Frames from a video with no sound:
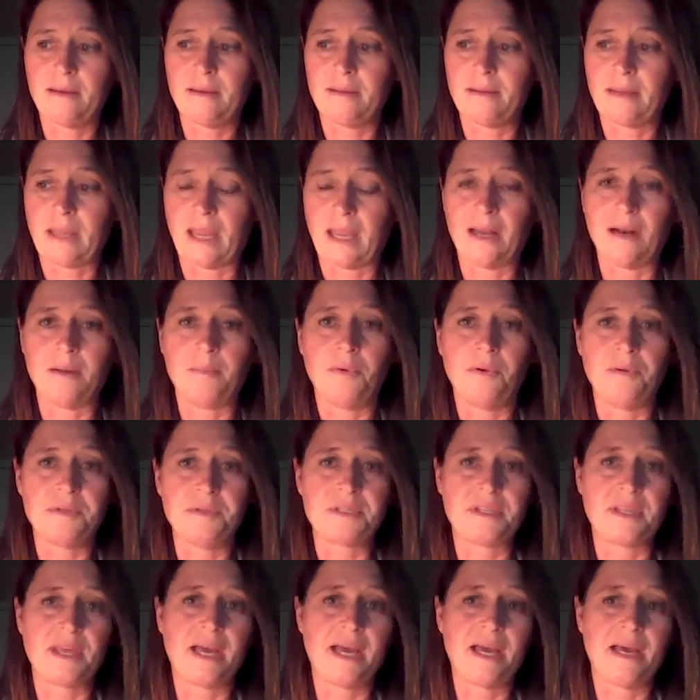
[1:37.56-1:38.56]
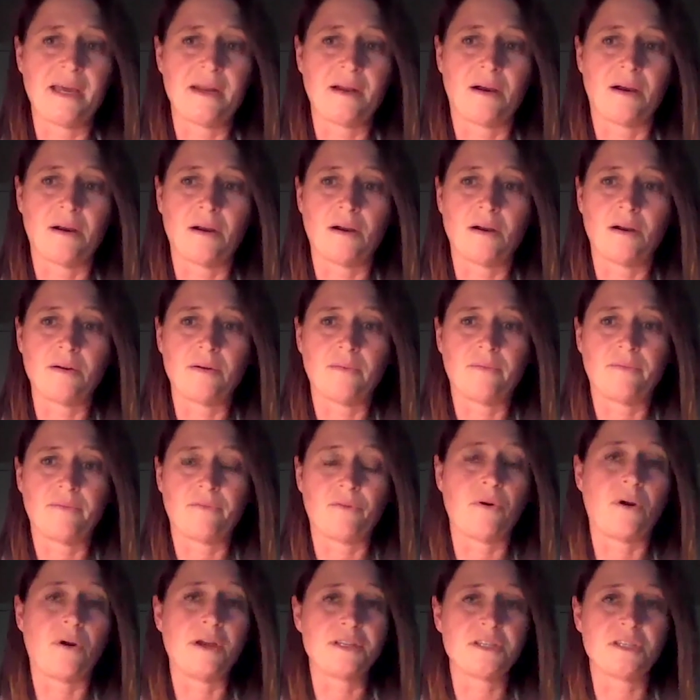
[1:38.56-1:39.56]
animals that are
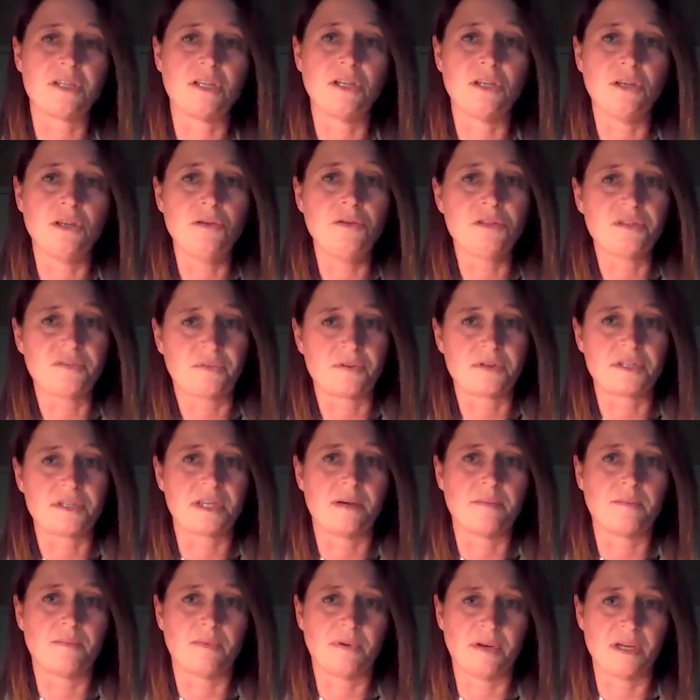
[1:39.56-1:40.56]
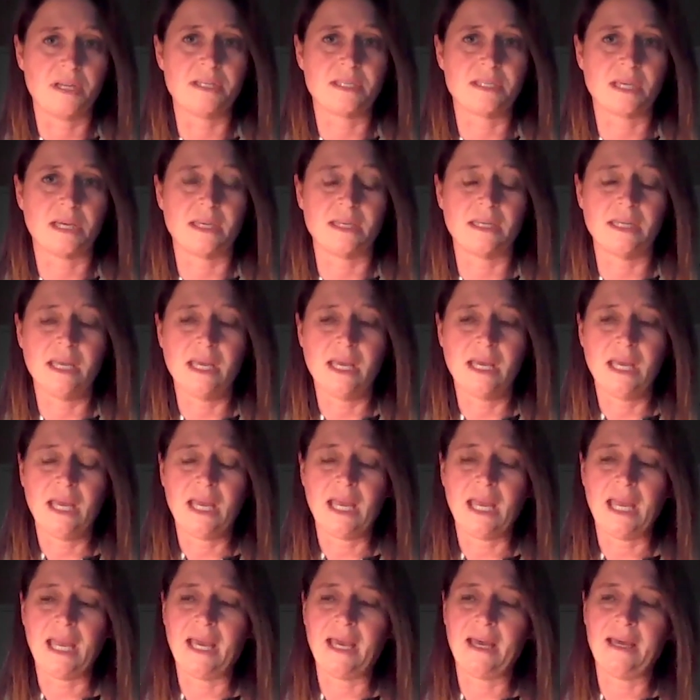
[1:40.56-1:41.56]
for us to use for some reason.
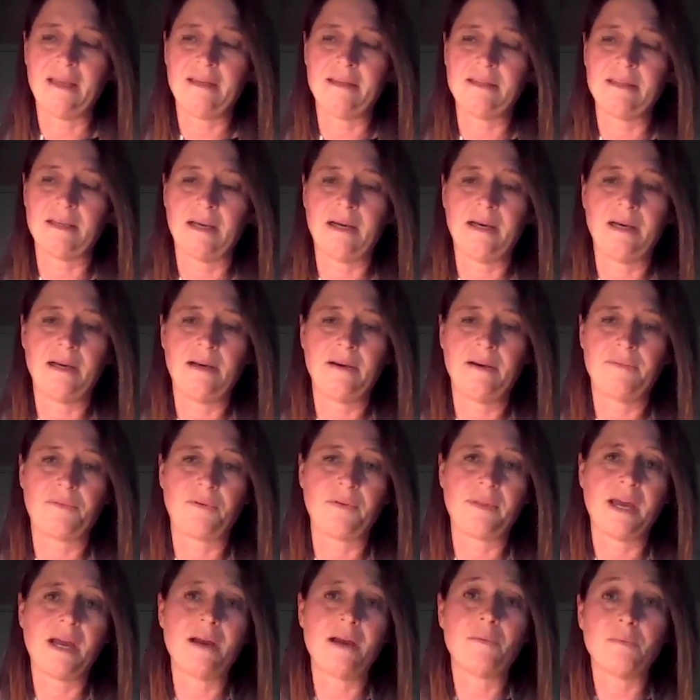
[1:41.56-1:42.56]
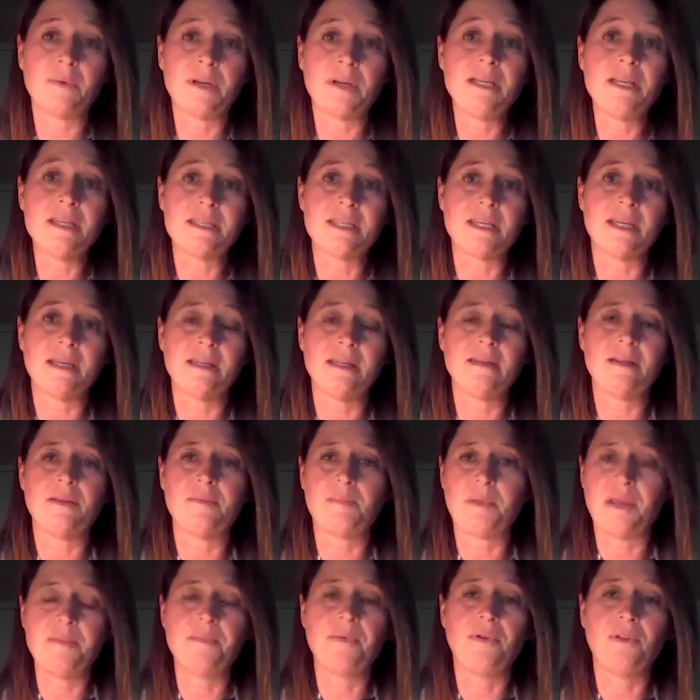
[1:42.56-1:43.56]
And for that reason, the
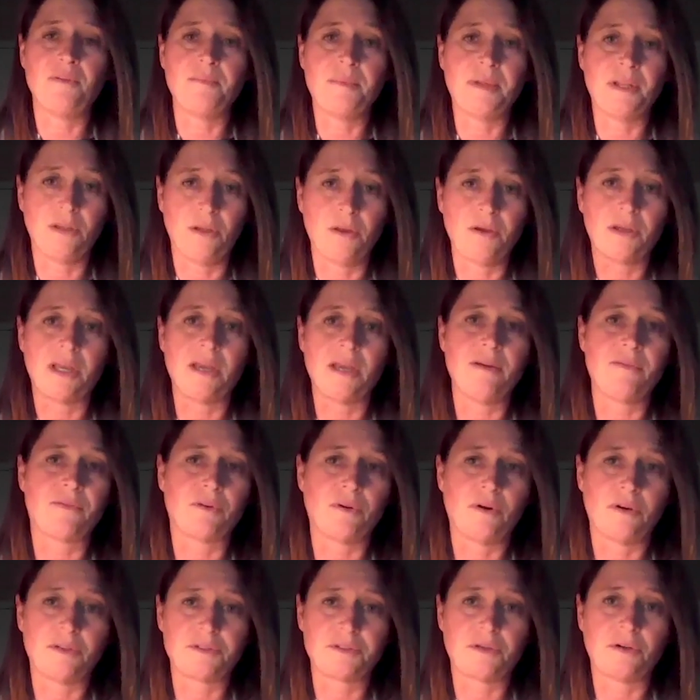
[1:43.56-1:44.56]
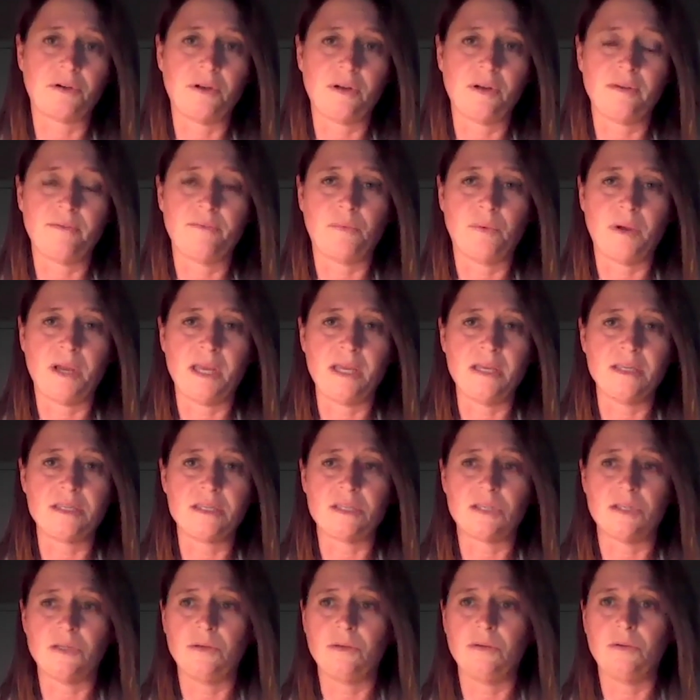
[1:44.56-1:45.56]
people have been looking for alternative ways
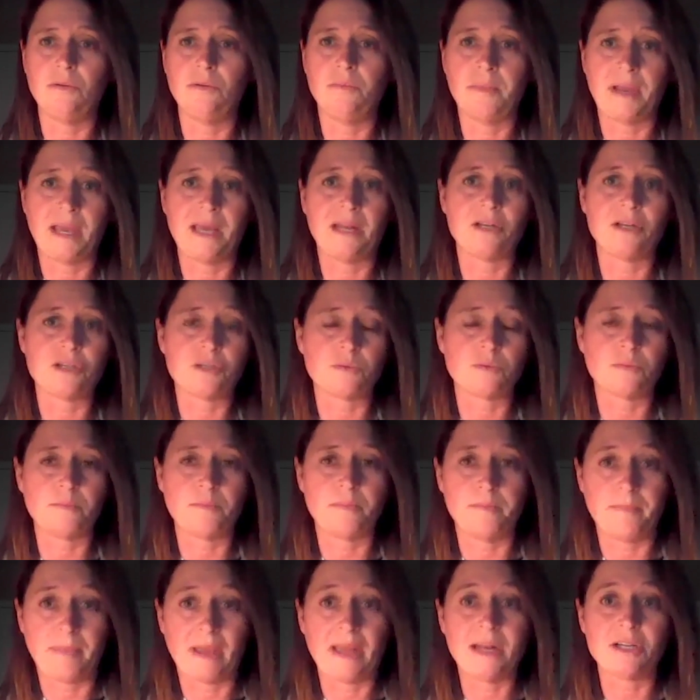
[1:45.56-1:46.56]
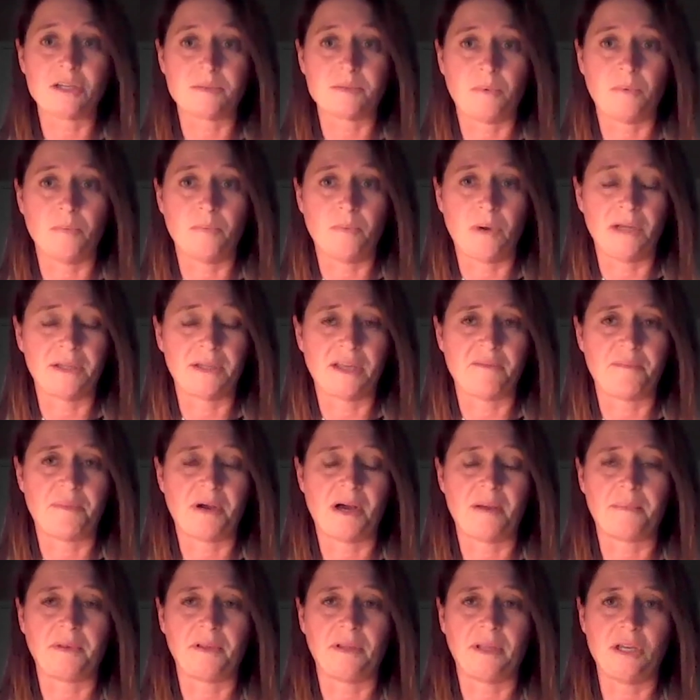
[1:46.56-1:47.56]
to manage wildlife
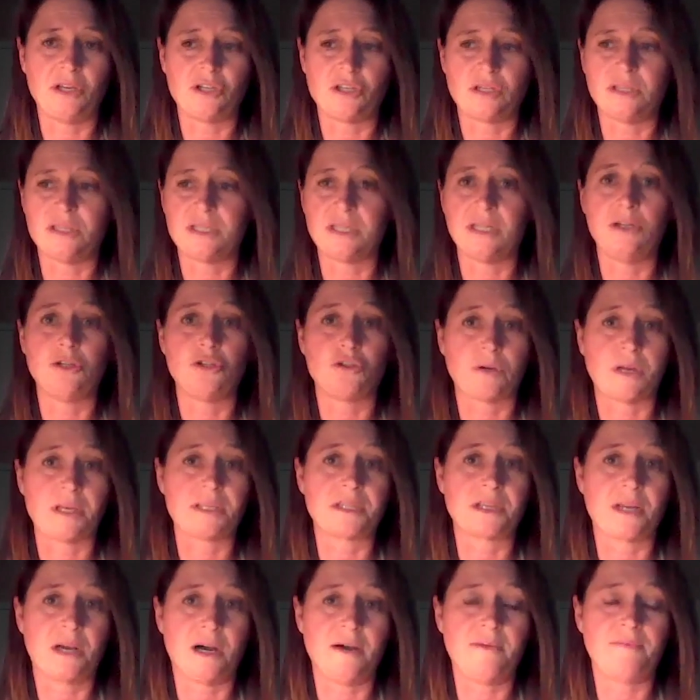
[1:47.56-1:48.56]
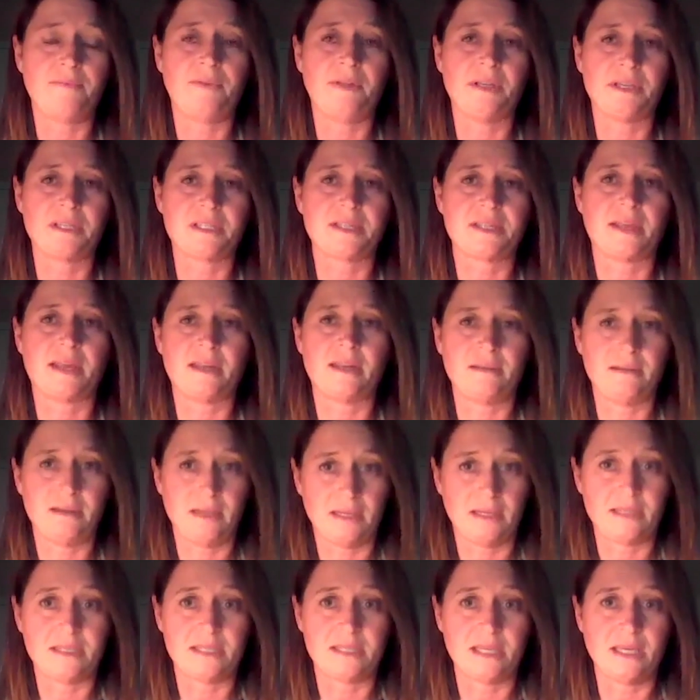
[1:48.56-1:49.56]
populations and address conflicts that
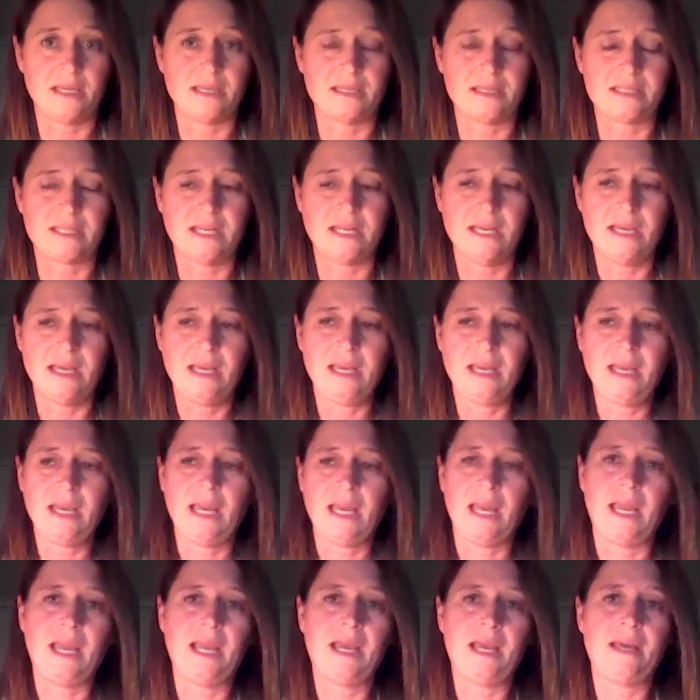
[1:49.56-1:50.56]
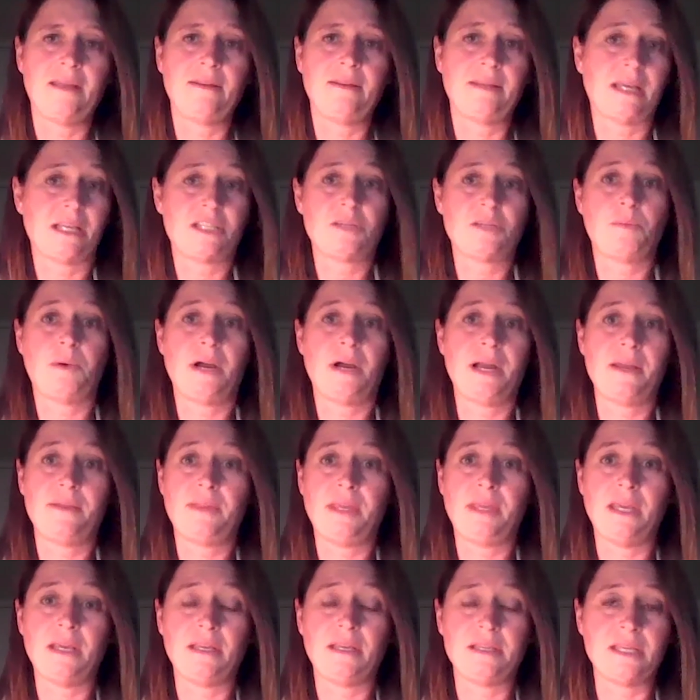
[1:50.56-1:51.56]
exist. And that's why
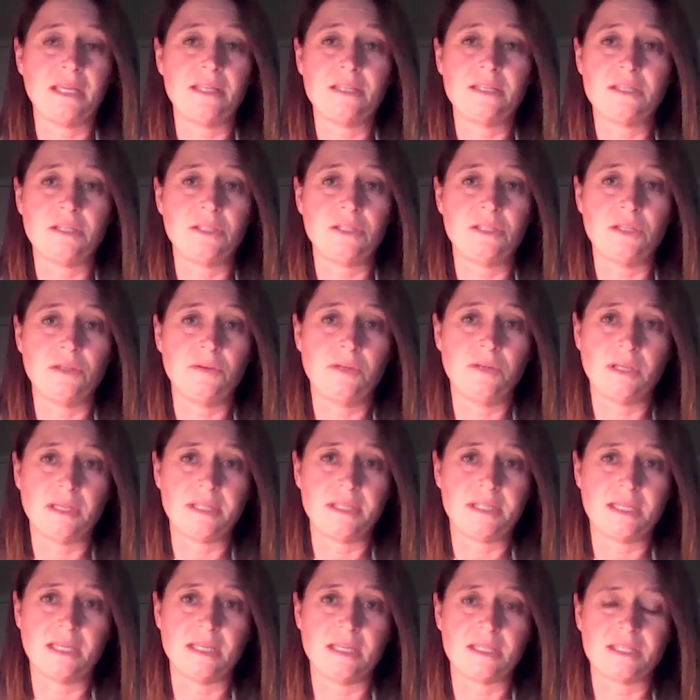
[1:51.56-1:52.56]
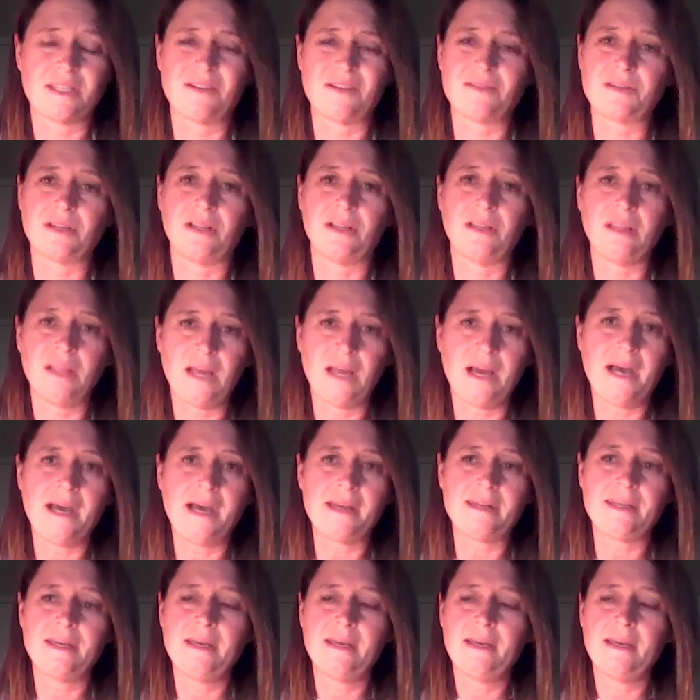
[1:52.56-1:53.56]
the Institute exists. There's a lot